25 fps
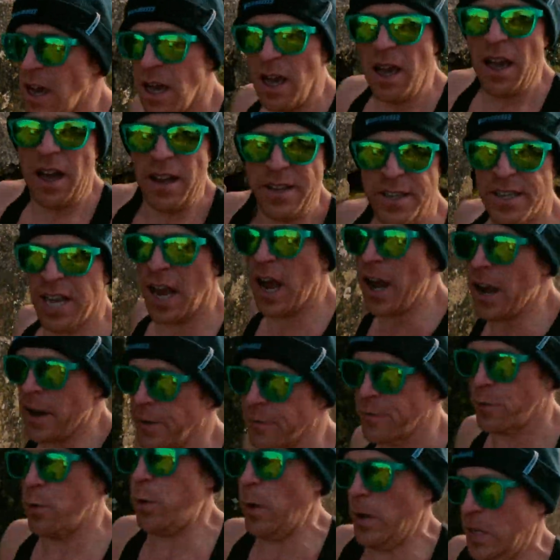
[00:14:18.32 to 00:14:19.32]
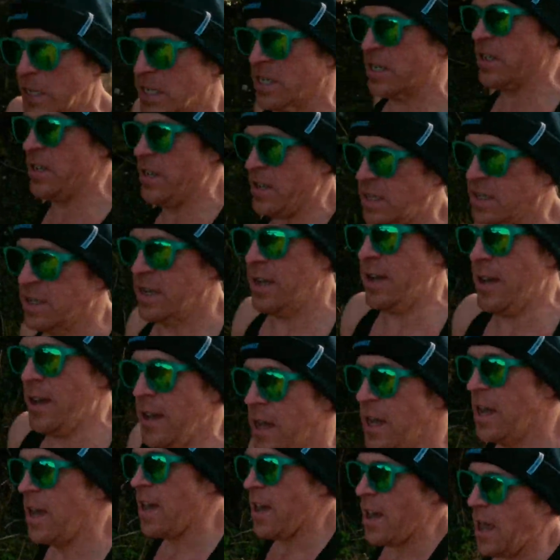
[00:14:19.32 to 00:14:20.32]
a ton of questions,
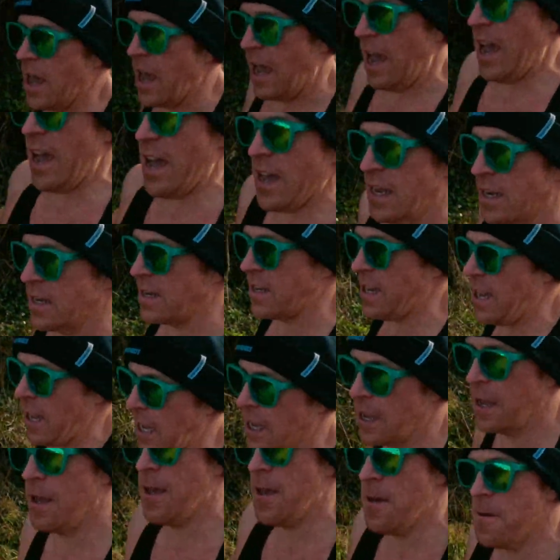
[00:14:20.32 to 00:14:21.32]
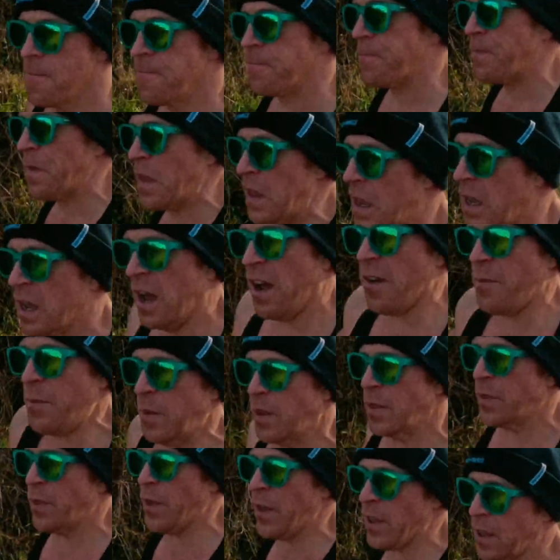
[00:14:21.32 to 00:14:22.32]
and I've
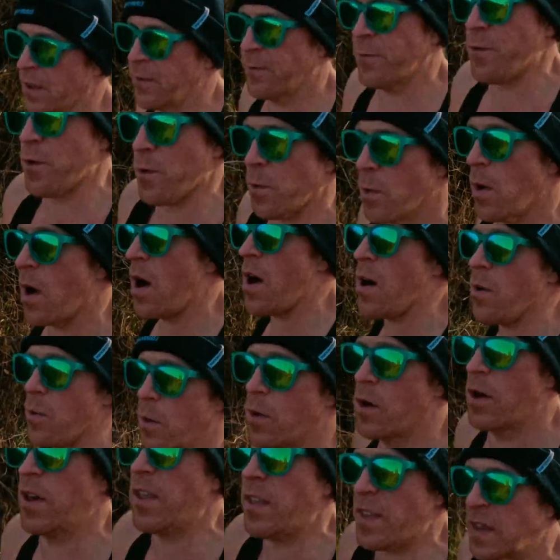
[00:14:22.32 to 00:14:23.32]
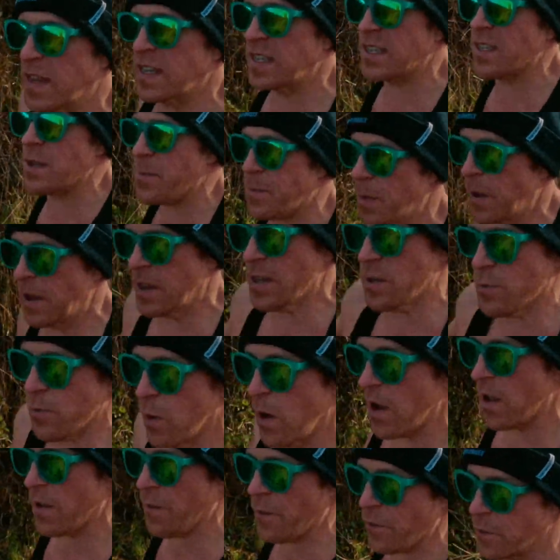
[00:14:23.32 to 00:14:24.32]
been thinking for a while what is the best
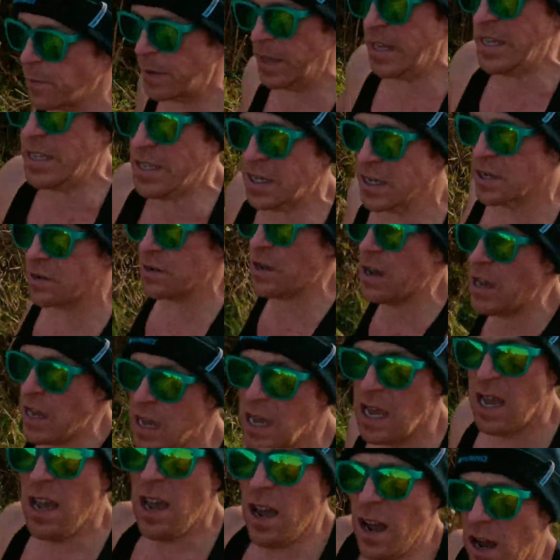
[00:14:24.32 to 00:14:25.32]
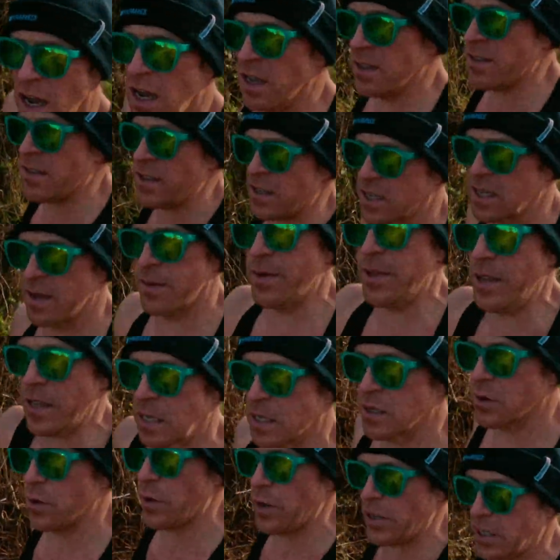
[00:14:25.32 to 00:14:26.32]
way for me to answer some of
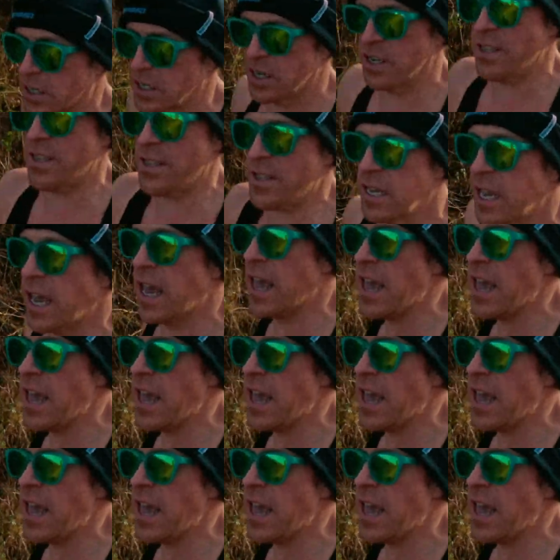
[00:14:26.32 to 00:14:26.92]
these questions,